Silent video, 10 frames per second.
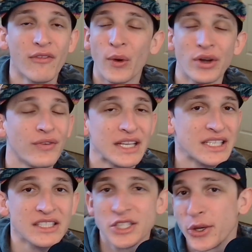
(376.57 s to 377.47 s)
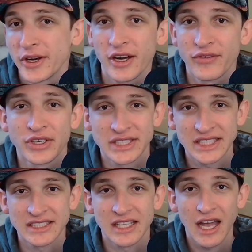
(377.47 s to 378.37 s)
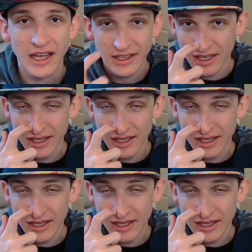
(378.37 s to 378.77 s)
forward-facing sonar versus not.